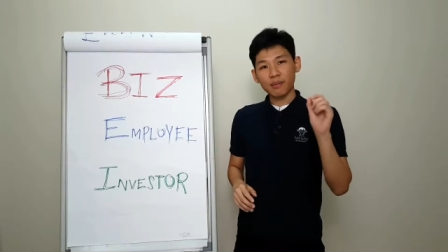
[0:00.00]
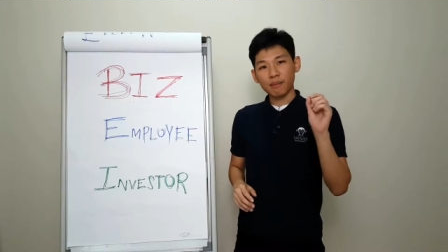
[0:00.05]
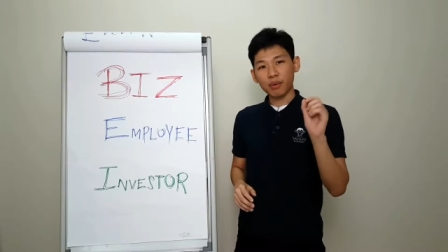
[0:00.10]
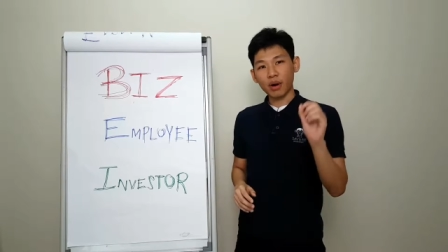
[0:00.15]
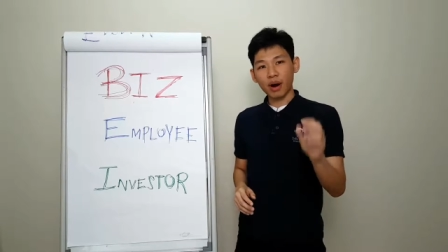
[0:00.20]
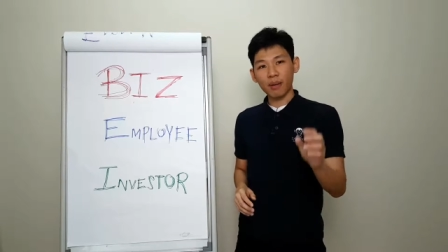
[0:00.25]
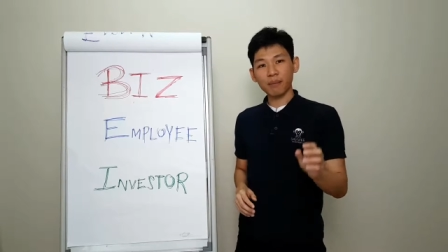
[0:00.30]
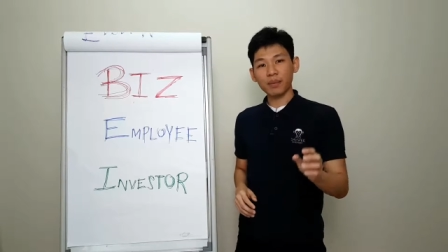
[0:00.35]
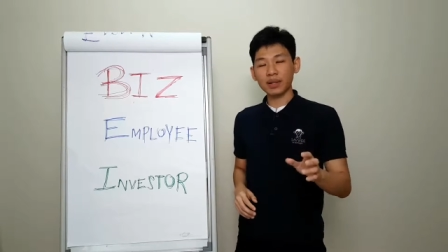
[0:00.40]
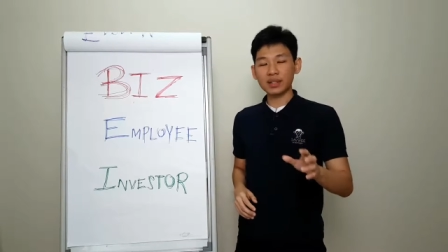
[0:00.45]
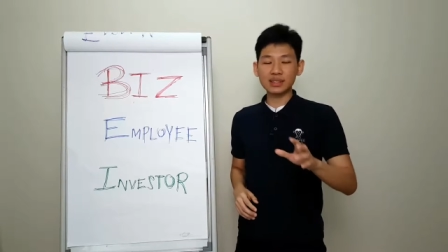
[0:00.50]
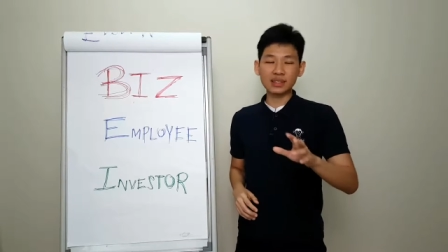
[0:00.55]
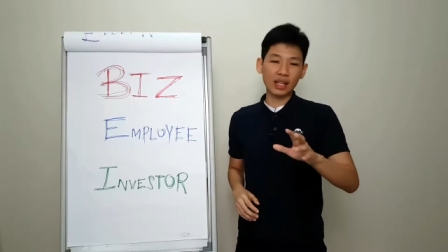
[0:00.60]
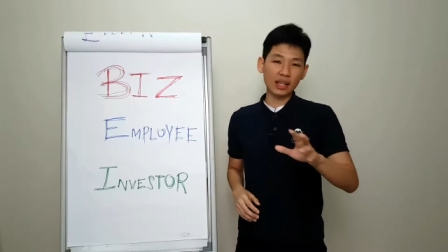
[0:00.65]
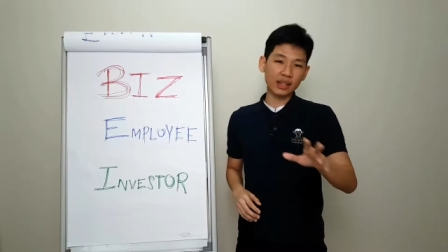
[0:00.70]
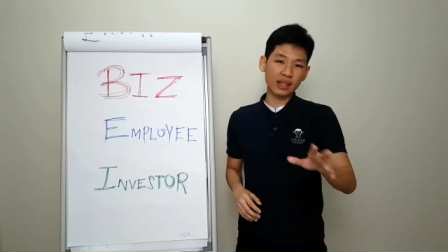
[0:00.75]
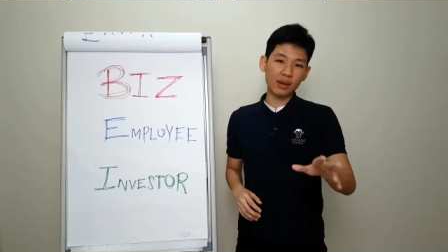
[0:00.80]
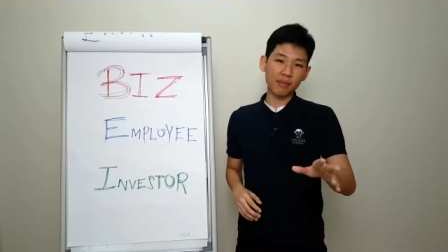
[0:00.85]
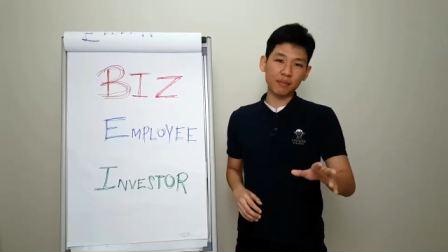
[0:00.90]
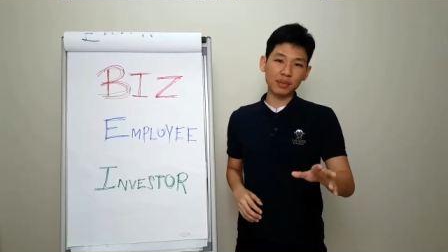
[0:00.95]
probably
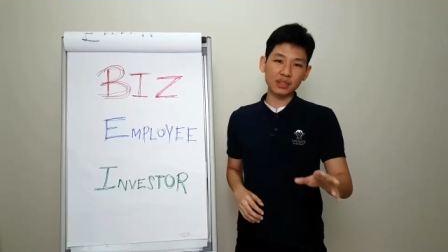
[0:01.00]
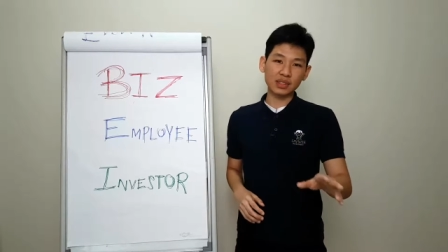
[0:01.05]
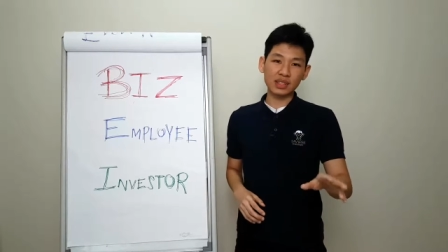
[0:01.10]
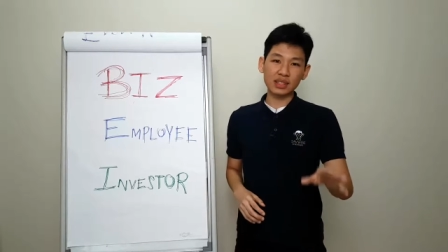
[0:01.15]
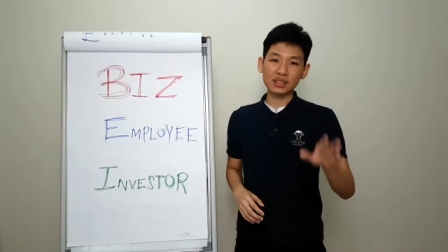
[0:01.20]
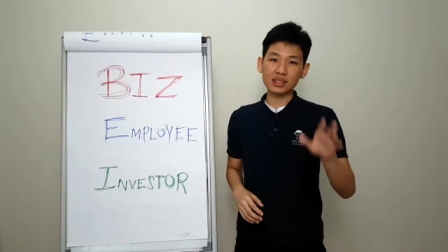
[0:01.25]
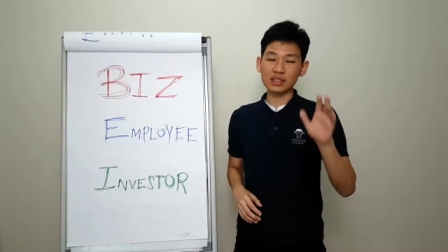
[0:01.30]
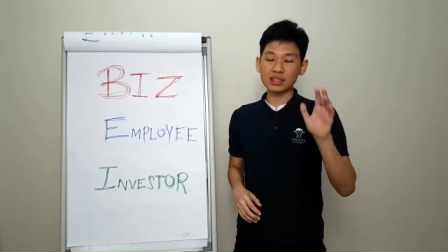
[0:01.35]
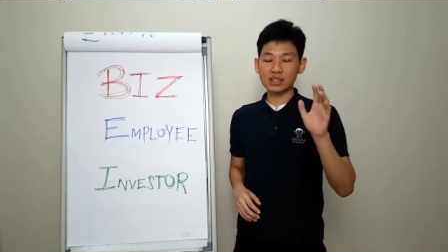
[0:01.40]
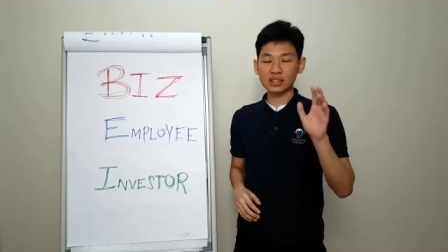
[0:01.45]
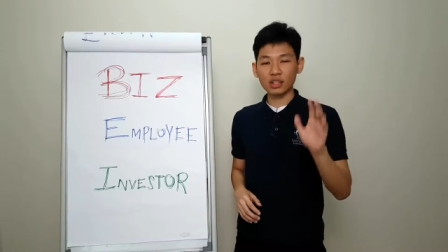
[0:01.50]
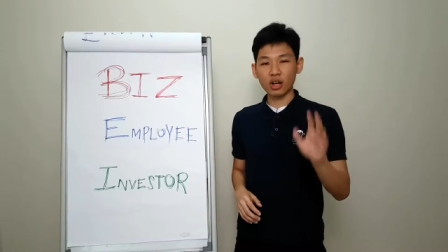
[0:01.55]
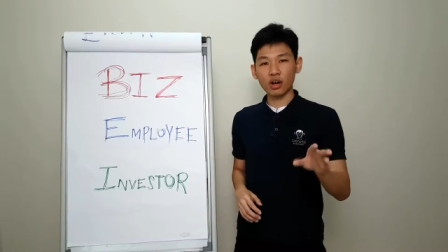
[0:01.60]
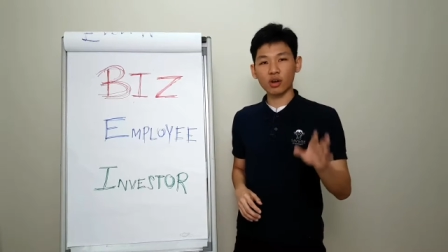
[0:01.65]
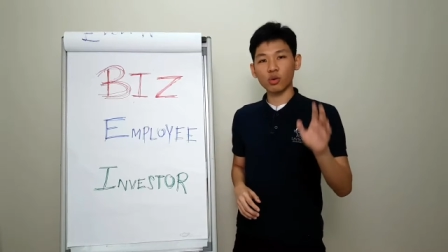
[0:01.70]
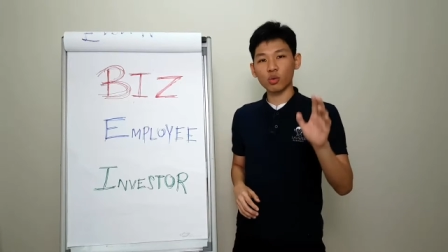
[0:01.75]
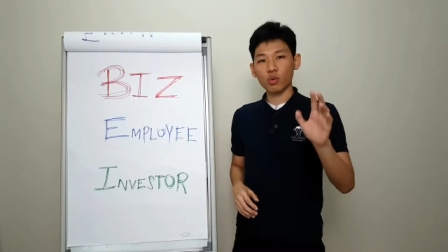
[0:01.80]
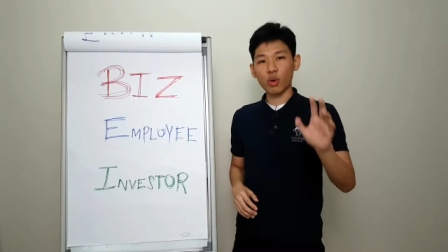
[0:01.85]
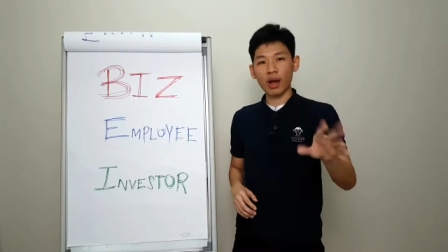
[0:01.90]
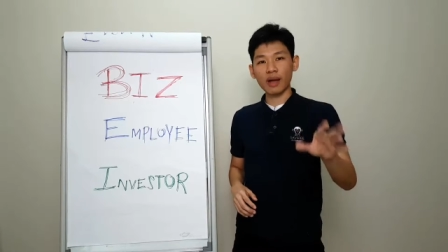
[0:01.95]
starting a business is
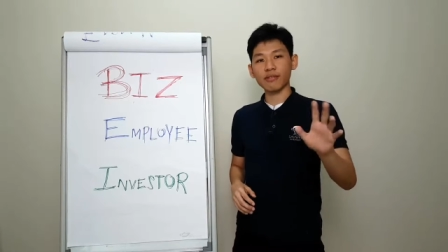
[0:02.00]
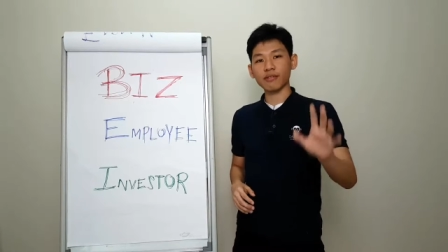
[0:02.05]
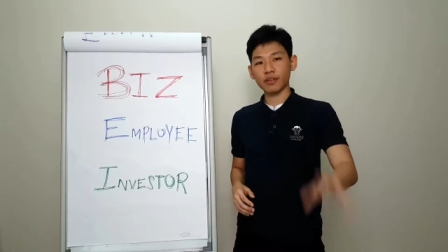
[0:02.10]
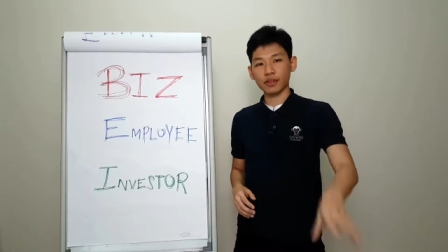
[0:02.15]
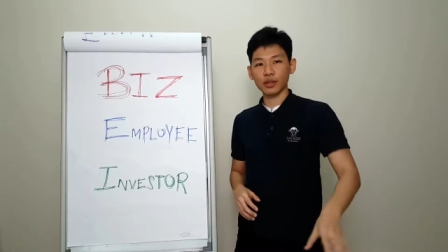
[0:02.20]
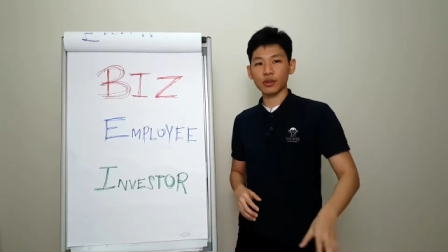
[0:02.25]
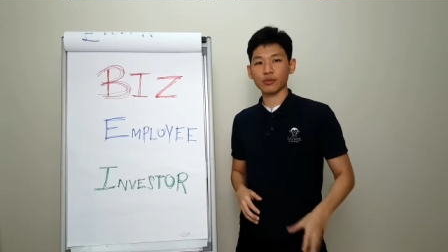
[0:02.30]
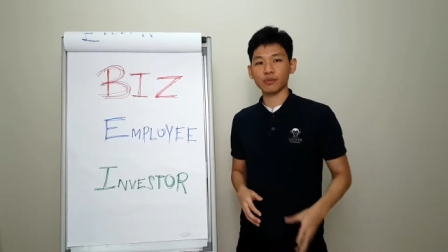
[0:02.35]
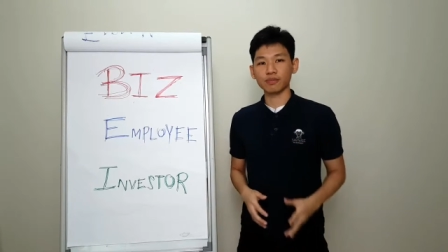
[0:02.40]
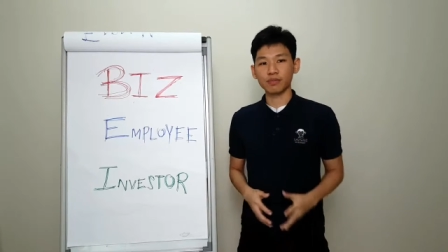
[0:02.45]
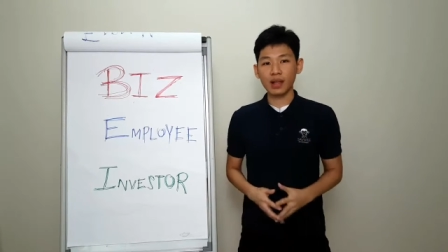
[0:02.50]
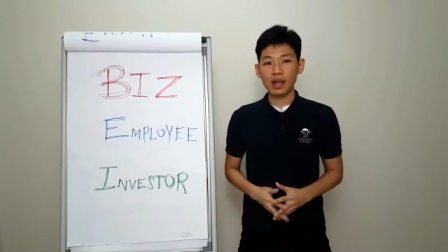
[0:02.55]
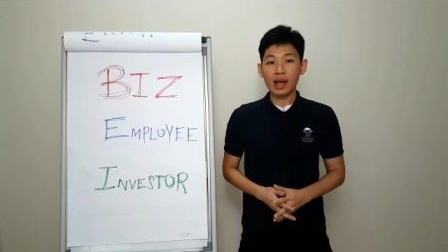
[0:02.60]
not right for you.